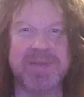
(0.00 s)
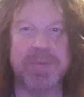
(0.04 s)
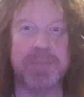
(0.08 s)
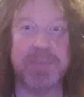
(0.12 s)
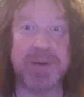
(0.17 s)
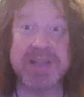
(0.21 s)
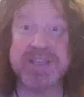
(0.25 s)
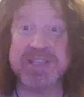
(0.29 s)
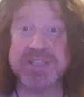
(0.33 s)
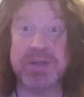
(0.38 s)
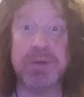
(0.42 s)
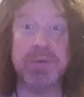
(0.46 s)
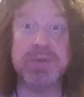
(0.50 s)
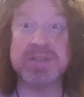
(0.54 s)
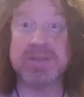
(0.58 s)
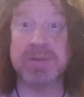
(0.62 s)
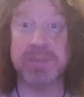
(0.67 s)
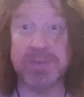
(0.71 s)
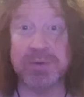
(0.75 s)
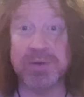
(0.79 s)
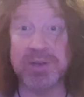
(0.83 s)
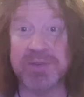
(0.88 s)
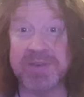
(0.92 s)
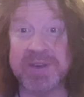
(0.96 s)
But it suits
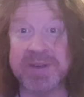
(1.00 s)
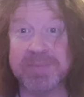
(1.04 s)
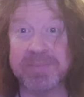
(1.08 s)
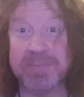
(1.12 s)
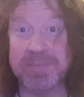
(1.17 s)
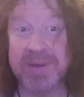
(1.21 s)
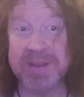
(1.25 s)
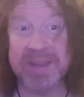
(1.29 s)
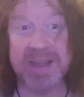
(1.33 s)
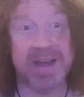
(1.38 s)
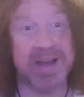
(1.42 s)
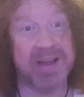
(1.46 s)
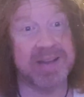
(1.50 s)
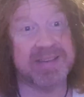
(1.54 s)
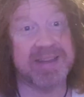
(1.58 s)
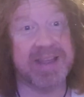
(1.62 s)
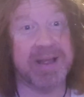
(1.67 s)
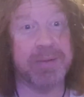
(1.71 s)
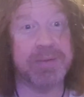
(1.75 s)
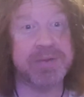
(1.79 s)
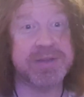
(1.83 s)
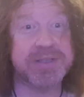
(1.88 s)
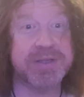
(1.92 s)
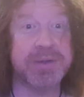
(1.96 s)
the movie, without a
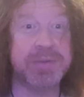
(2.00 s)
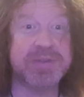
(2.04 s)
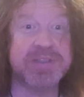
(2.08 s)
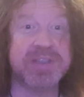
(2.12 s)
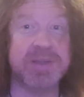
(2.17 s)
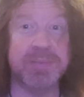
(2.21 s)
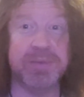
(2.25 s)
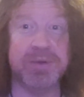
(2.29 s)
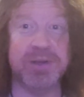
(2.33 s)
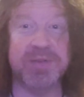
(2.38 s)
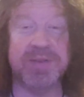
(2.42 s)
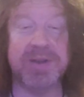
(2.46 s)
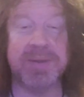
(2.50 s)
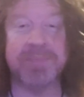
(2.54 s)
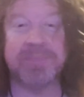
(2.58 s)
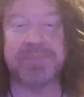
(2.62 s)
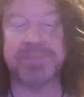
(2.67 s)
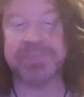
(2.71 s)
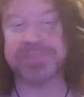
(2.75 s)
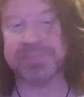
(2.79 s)
doubt, it suits the movie.